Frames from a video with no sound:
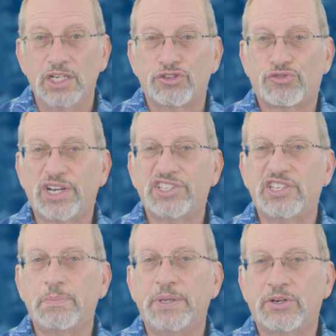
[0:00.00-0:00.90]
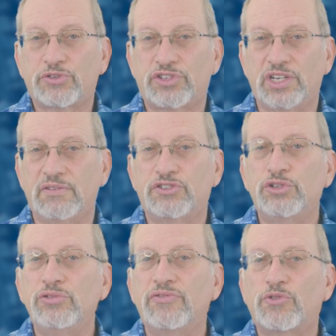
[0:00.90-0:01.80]
Tracy Pearson of
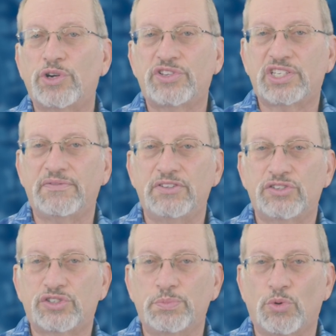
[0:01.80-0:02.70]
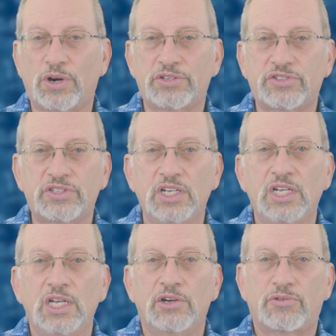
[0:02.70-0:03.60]
247 Sports
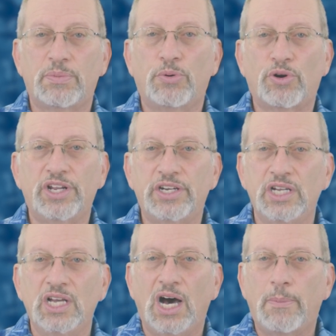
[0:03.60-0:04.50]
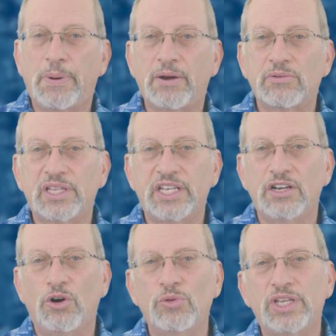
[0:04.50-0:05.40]
reported
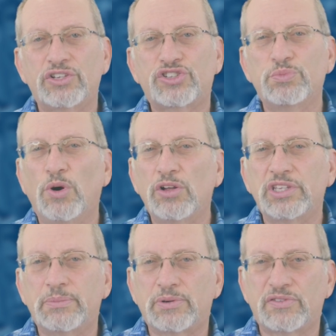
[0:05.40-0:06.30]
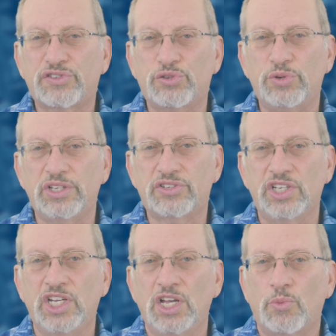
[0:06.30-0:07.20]
apparently only a small number of students,
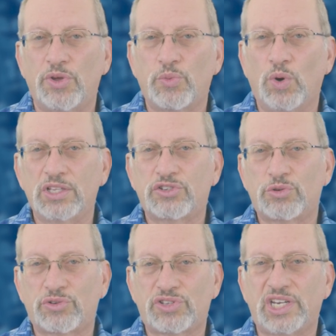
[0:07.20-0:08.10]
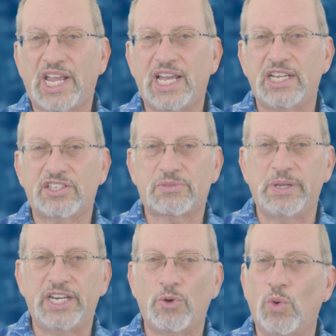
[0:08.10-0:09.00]
with one source on hand
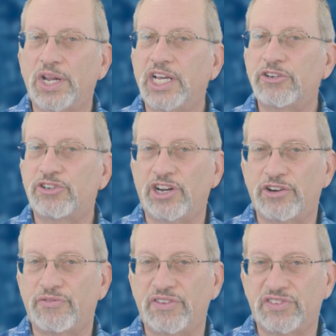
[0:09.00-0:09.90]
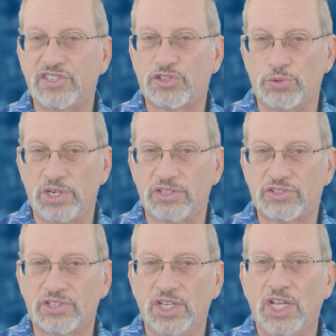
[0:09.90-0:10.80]
estimating 100 to 150
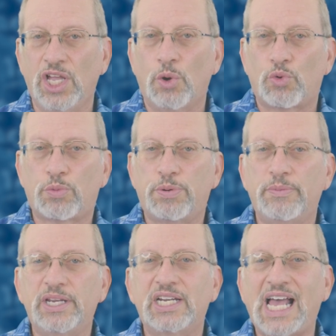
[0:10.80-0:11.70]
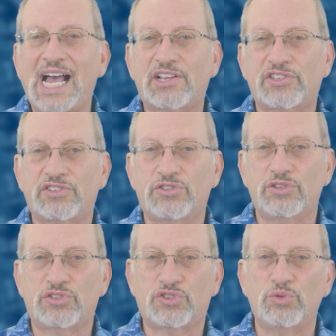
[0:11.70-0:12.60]
students, were permitted access to
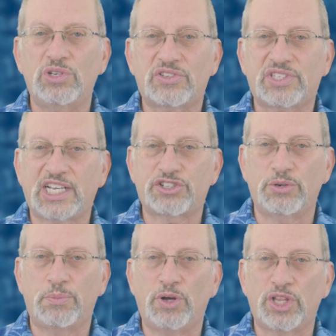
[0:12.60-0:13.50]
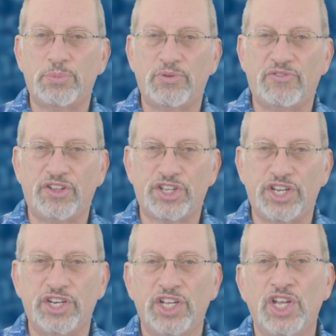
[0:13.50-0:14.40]
the student section of Pauley
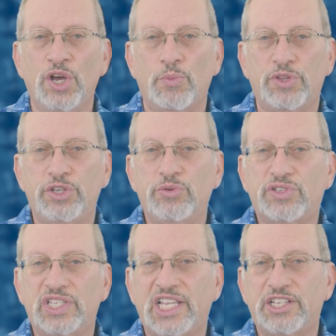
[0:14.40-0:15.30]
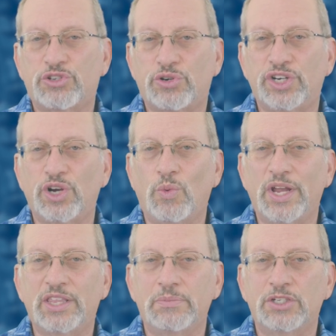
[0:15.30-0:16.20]
Pavilion, with UCLA turning
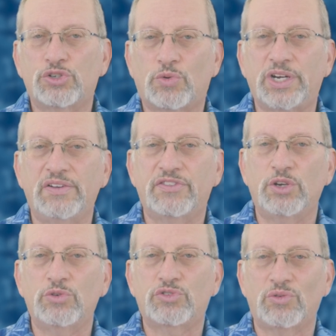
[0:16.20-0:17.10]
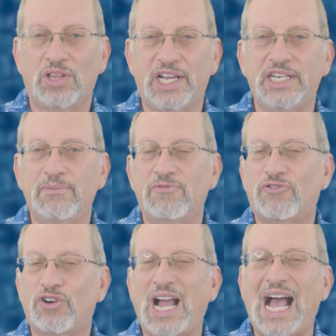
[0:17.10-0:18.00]
away the majority of those who lined up
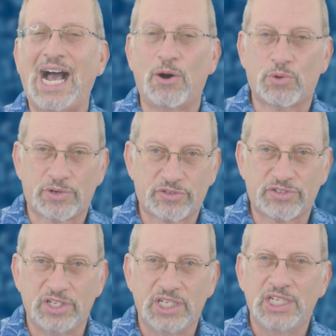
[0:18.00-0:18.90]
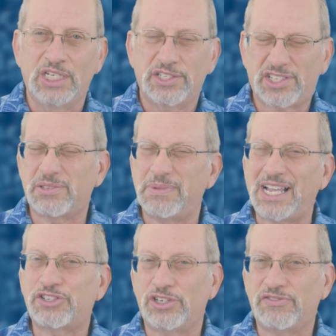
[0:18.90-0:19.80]
for hours. Just
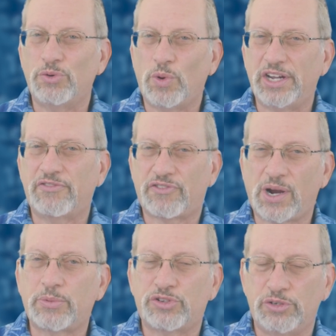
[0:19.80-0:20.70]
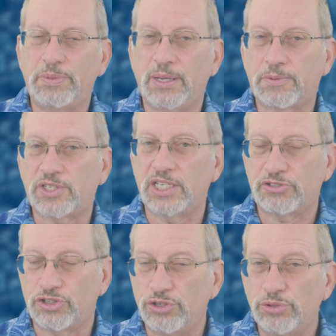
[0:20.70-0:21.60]
imagine if you waited for hours, you'd be
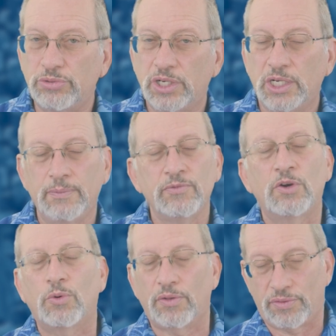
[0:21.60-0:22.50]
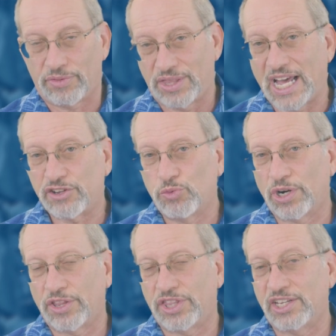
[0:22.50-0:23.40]
upset too. Well, that is
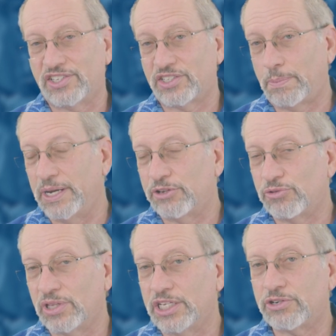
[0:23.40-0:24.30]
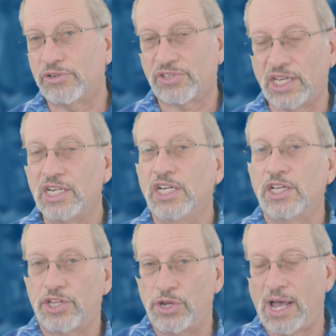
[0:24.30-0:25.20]
one of the things as a patron leader, is that
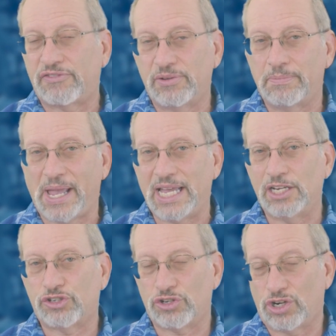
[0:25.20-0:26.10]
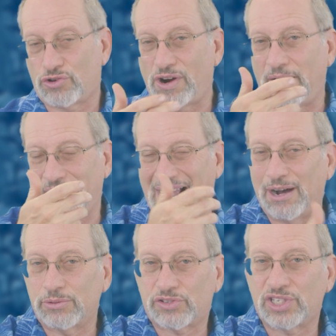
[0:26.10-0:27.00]
you have to manage a crowd
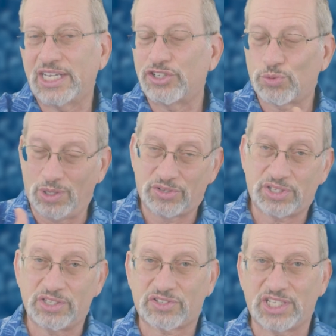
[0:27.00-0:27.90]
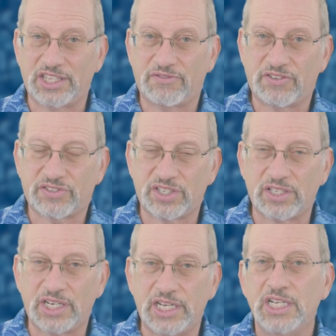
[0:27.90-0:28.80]
outside as well as inside the
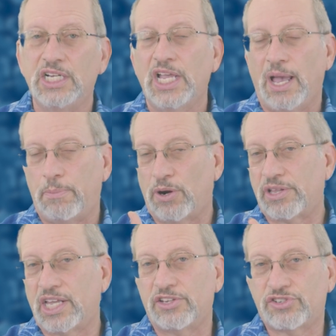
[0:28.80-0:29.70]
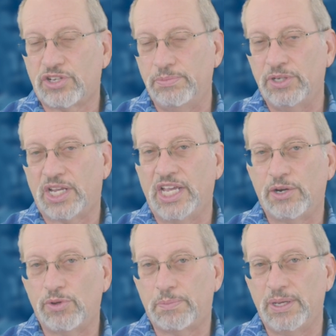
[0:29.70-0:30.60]
facility, and part of that is
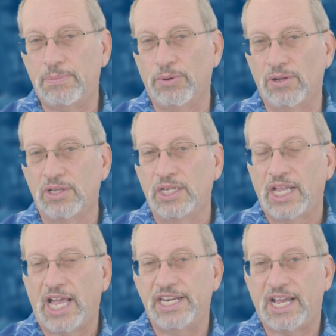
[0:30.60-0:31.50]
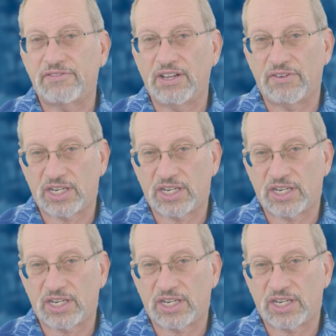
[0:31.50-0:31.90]
communicating with people, and you have to have a